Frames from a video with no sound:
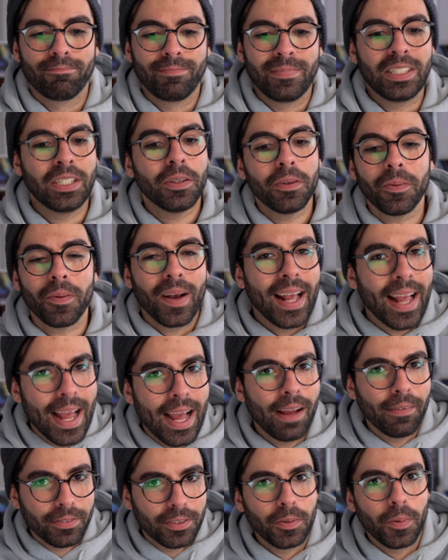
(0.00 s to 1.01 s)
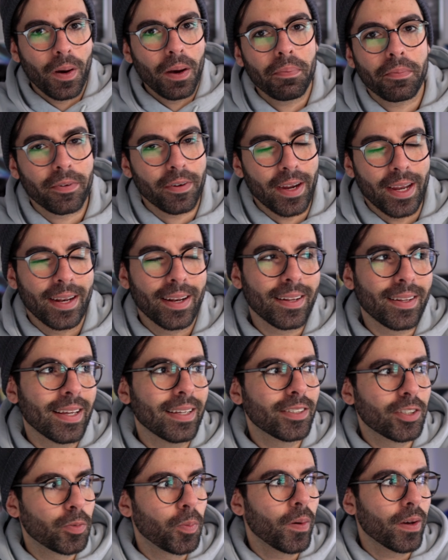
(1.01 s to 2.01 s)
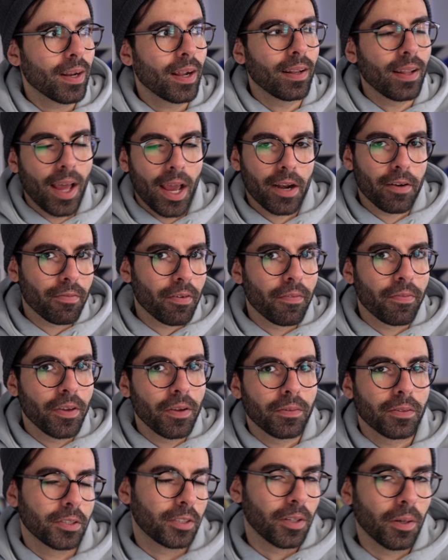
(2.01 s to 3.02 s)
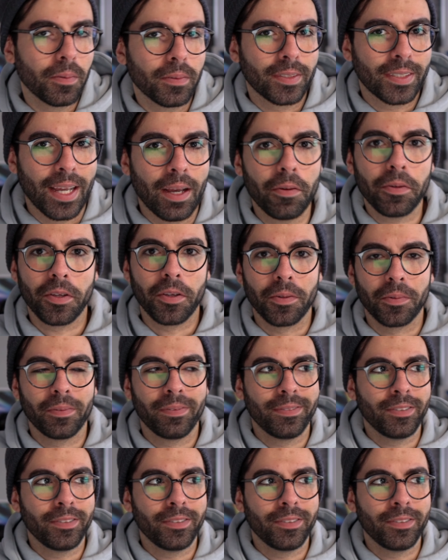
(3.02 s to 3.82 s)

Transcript: you don't have to upgrade, and that's what a lot of reviewers don't tell you.